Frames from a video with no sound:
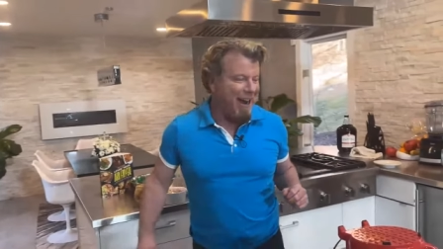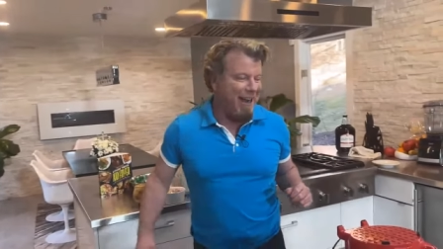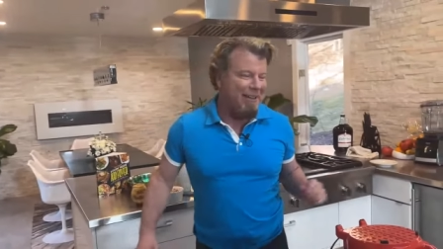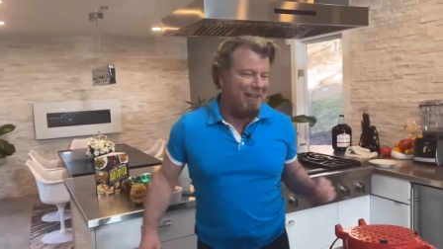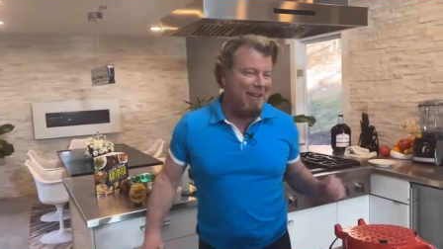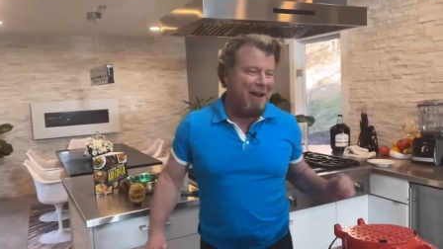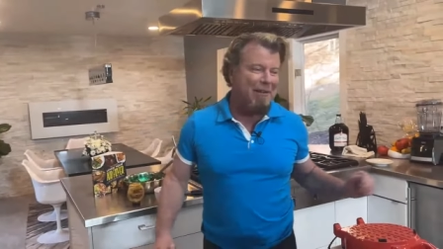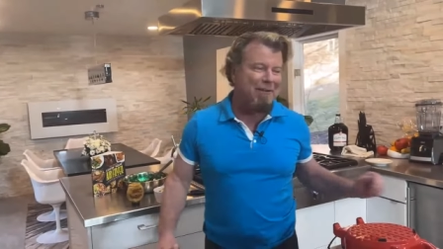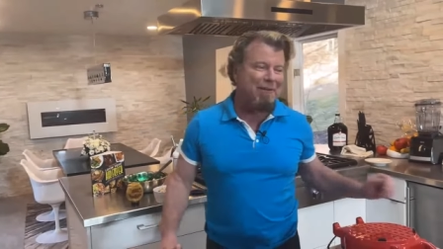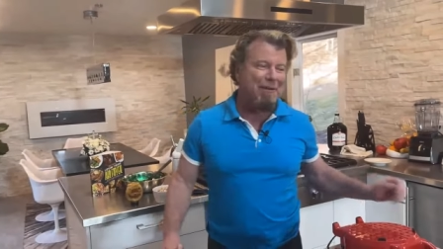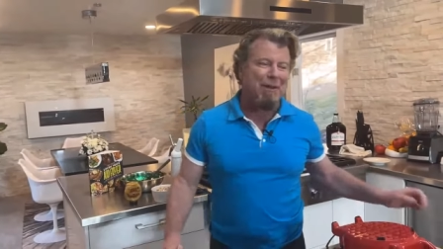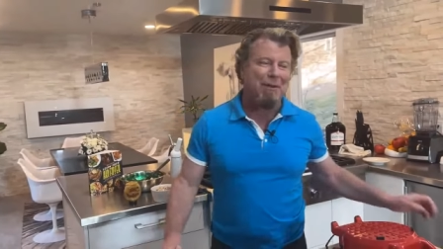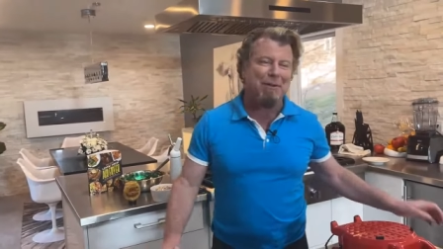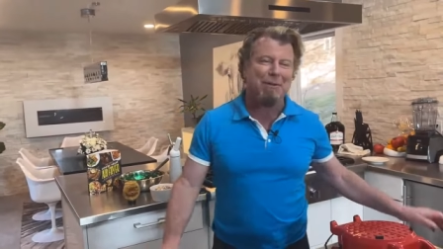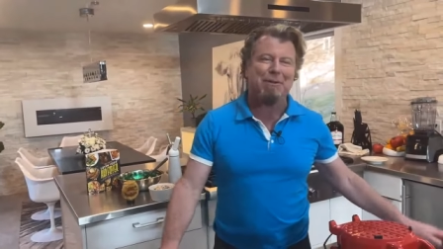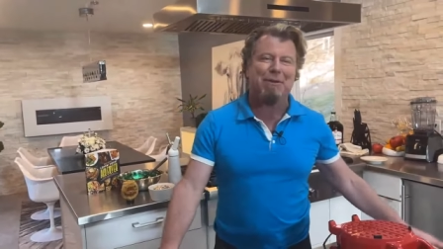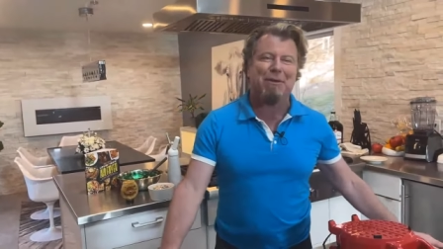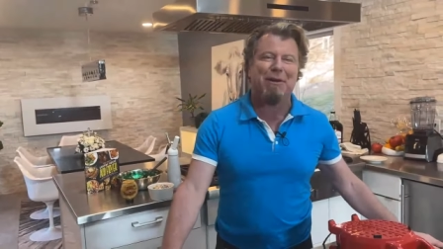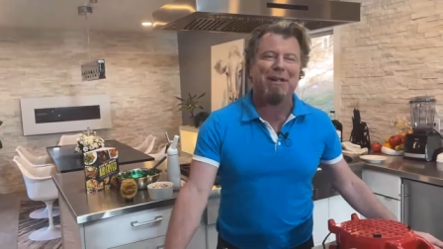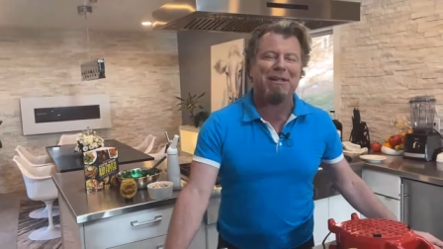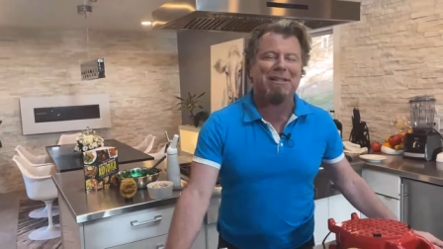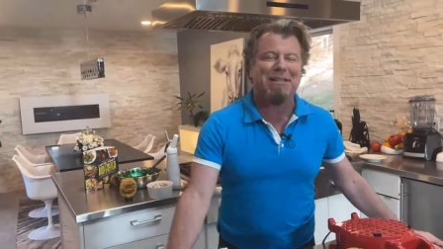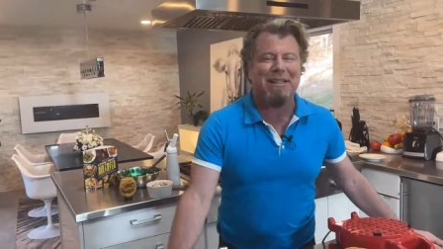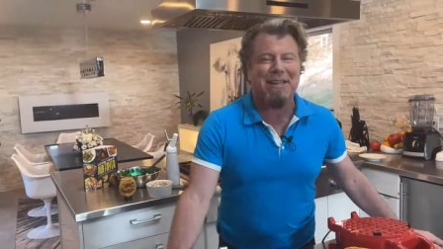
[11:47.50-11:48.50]
uh, I love those
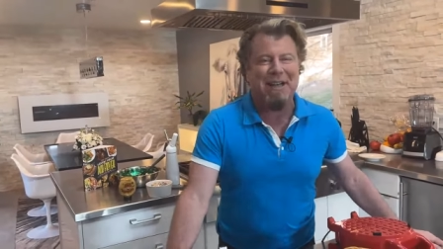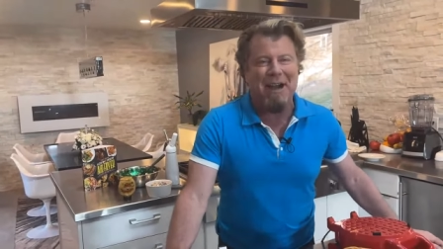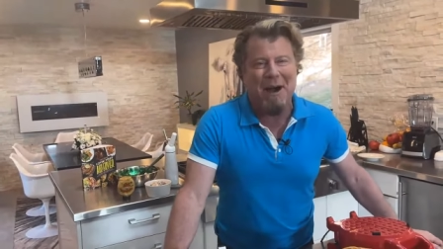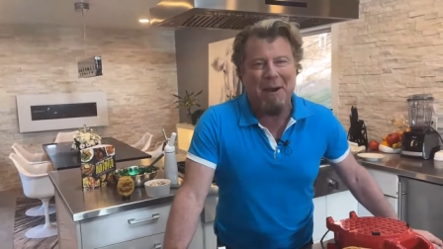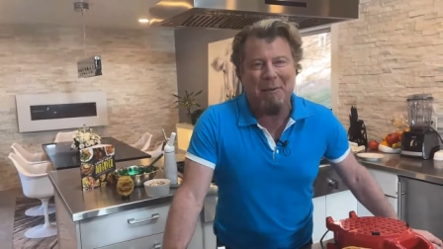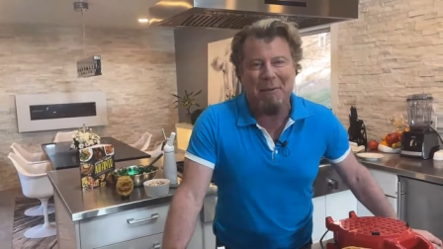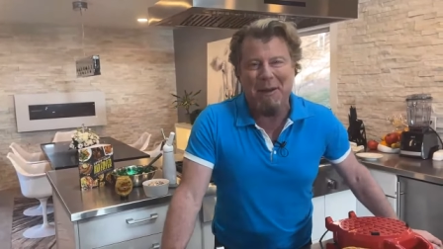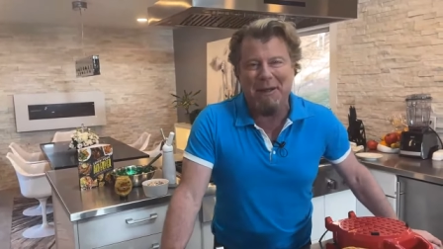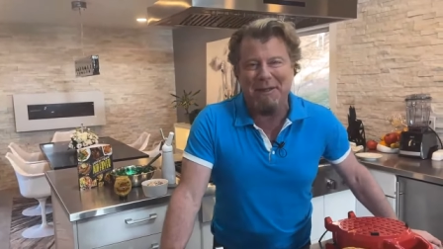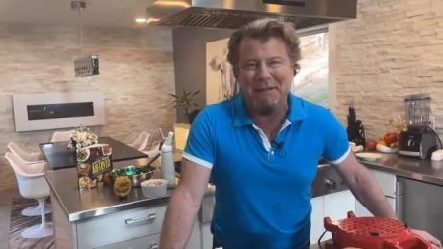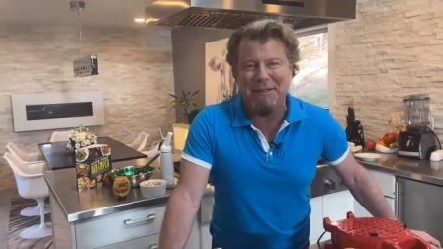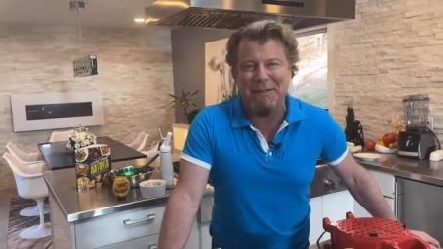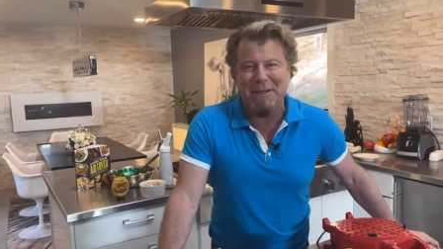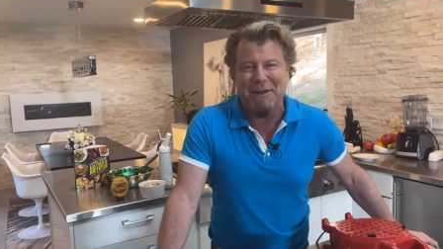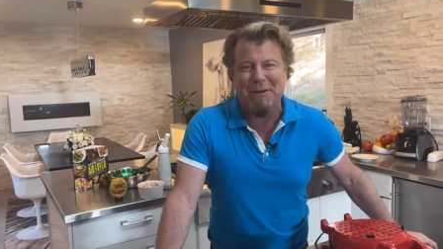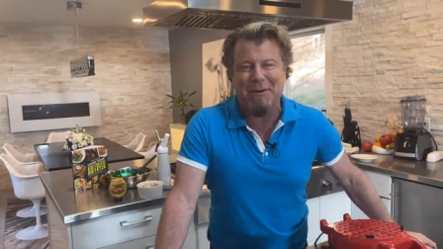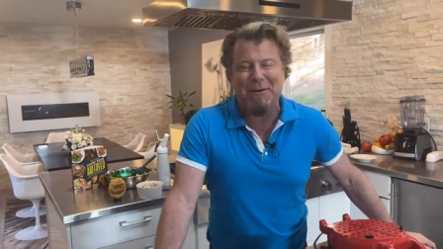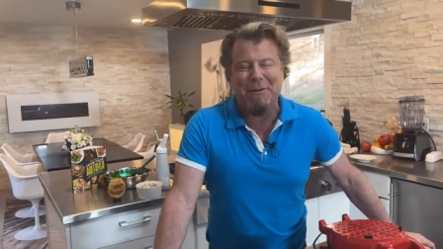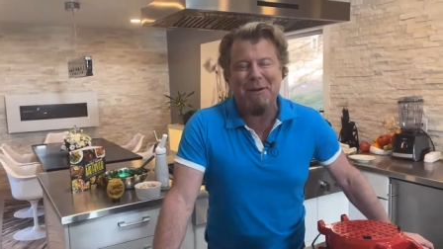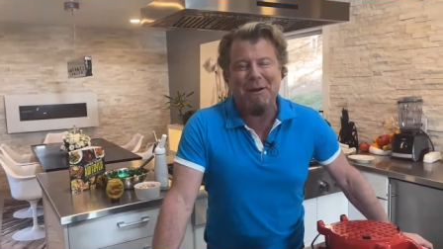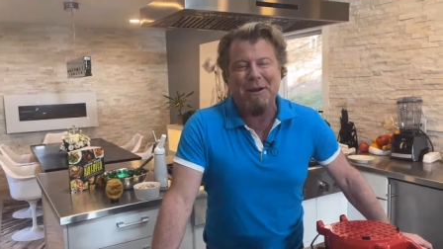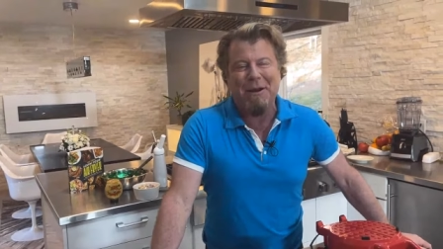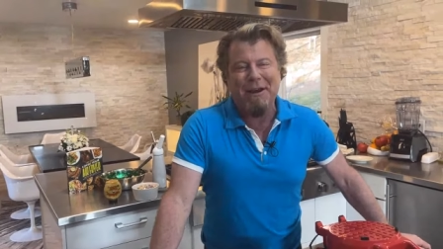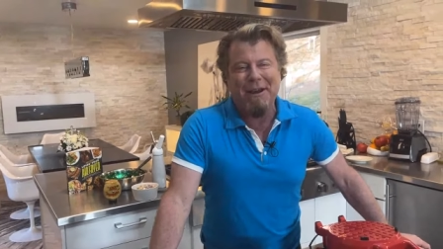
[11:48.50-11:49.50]
crazy comments.
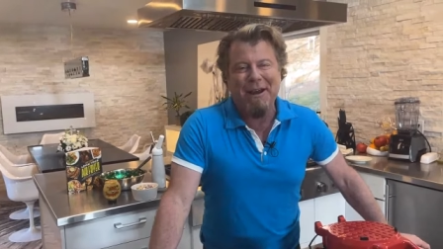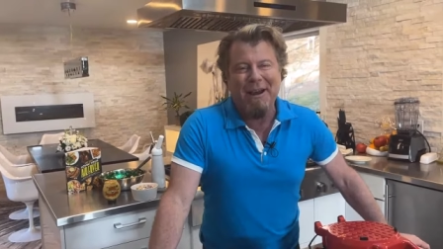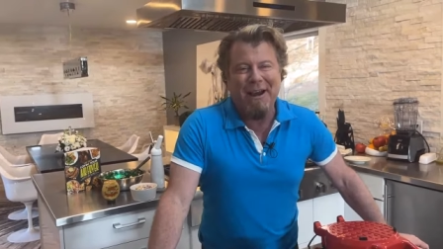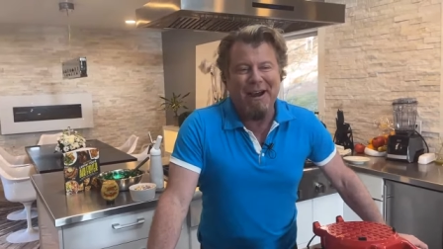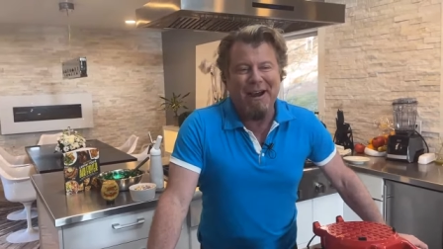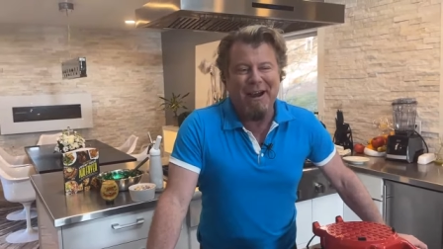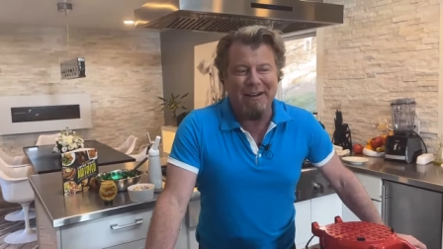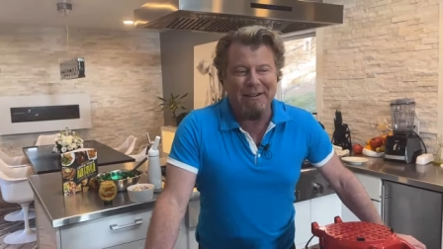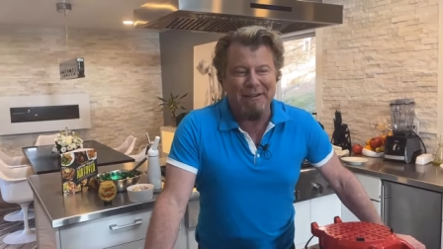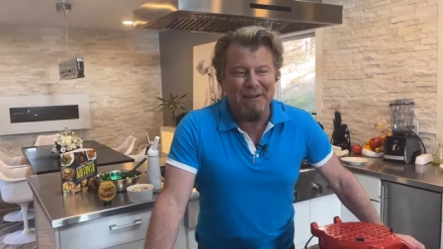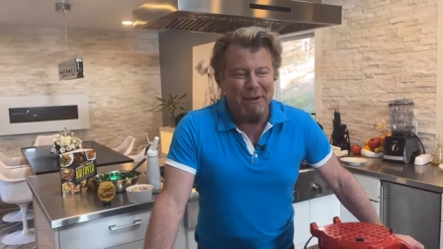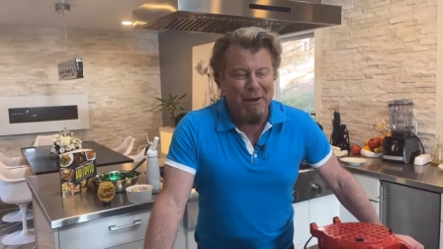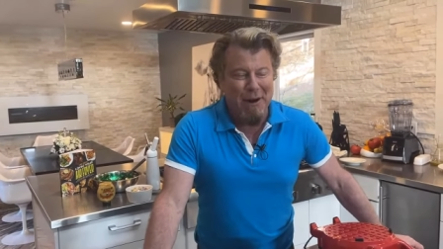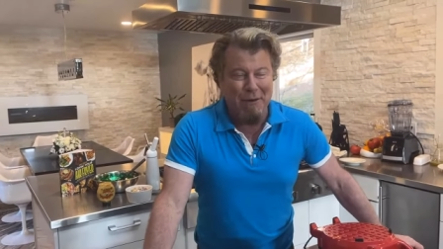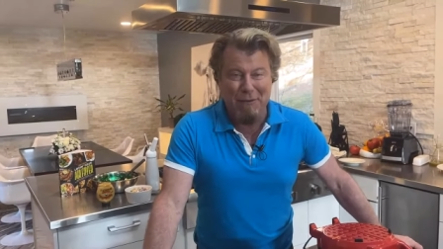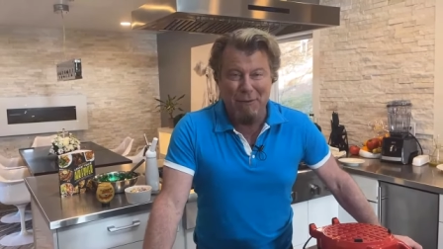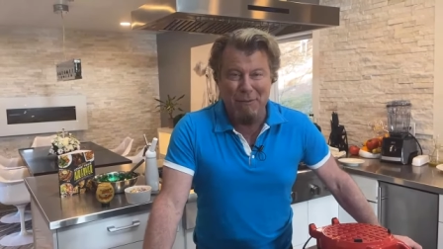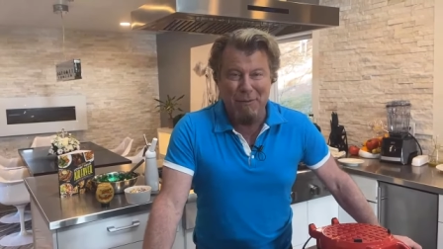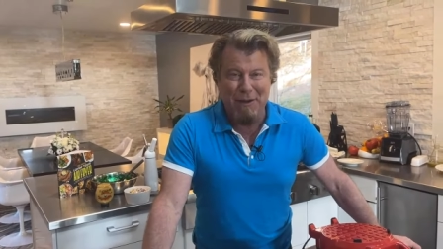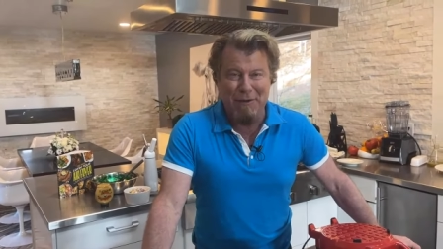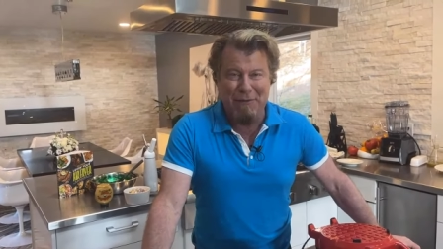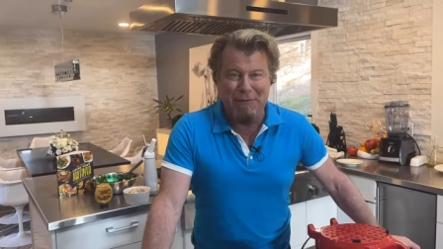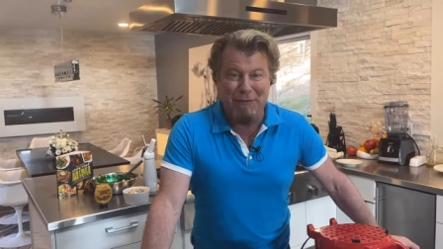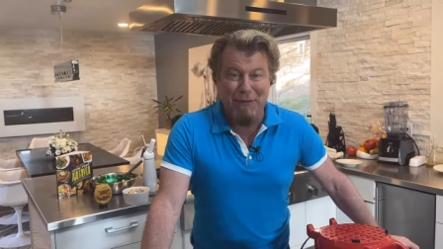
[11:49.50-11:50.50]
So uh, don't
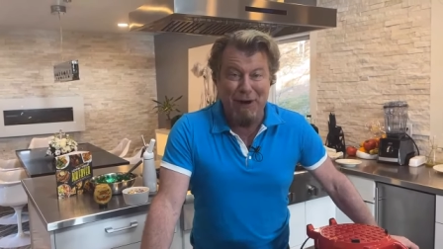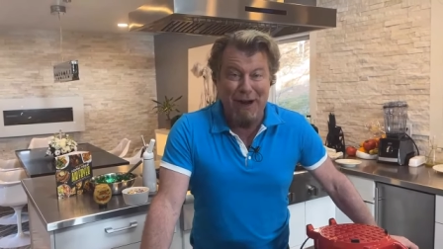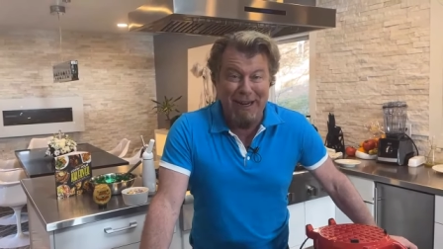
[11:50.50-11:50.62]
ever be